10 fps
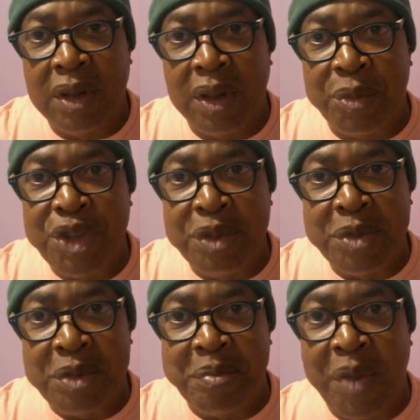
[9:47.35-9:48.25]
that we seem
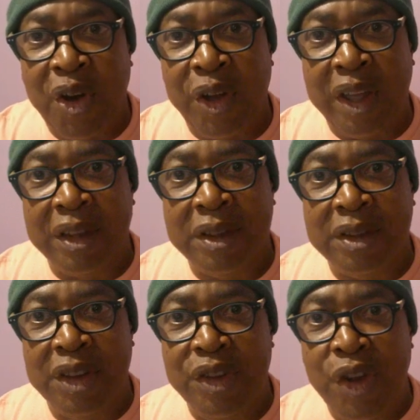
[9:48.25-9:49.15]
to buy,
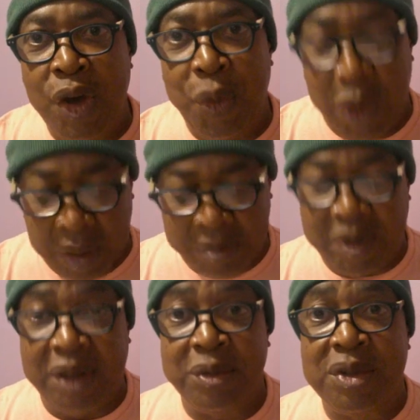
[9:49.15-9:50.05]
they know
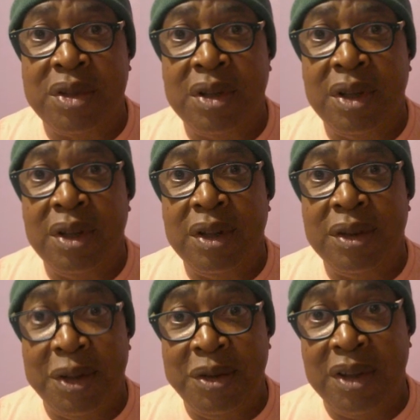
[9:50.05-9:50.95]
about,
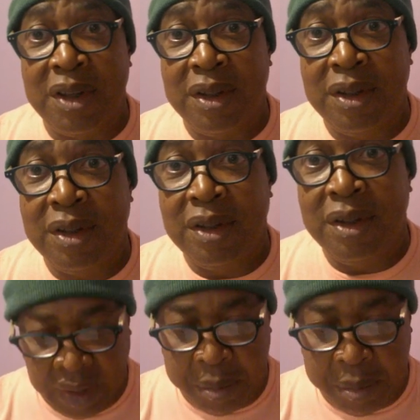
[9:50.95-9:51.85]
don't they?
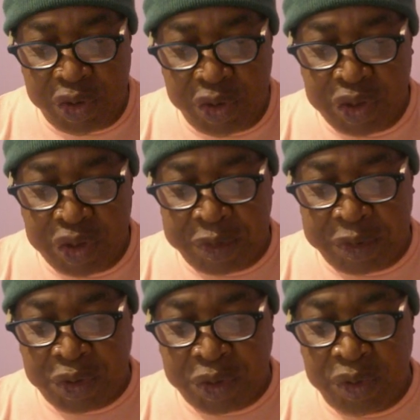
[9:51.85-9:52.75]
Motorists with
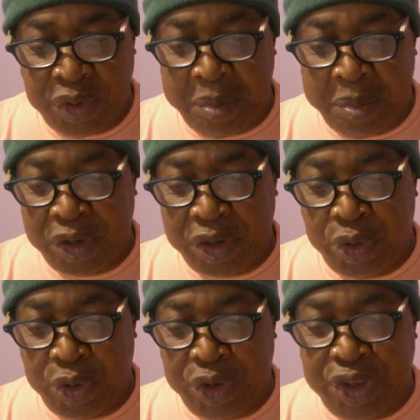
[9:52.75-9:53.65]
certain medical
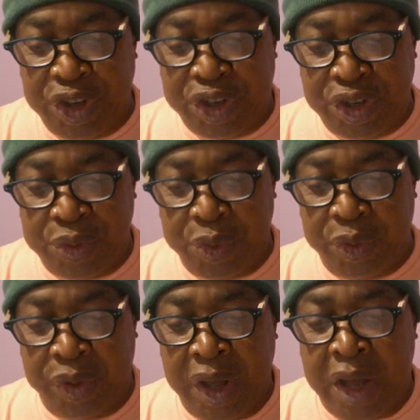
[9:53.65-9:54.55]
conditions will
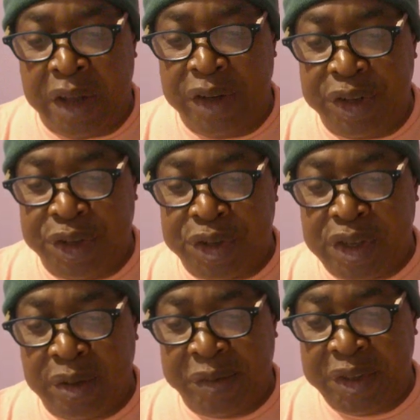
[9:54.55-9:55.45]
need to
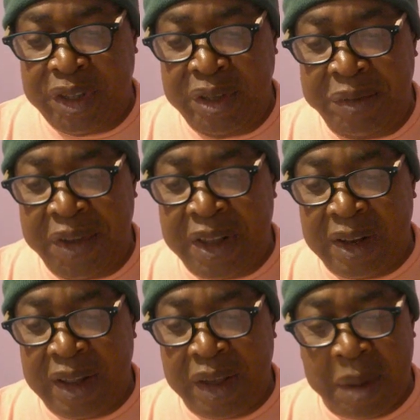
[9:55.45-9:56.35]
tell the
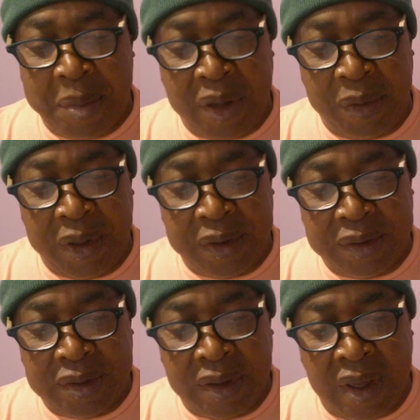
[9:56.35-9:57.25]
DVLA about it
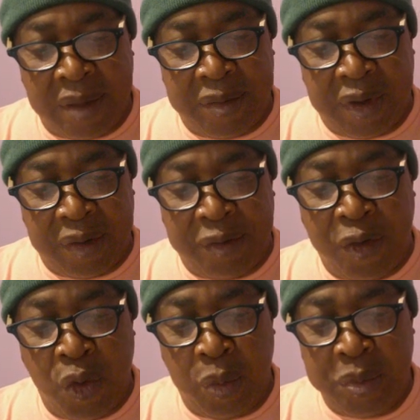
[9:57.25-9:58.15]
via
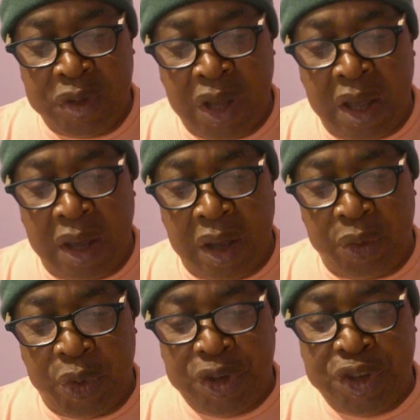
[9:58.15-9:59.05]
forms and
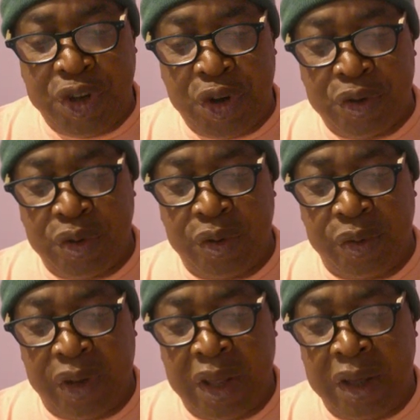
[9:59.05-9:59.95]
questionnaires on
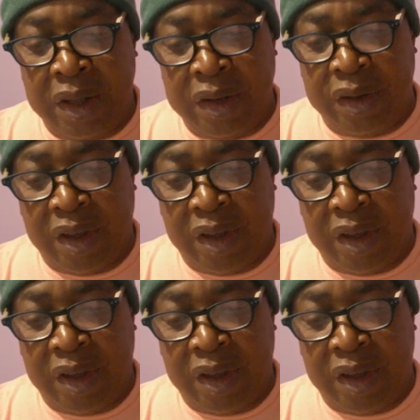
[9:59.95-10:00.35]
the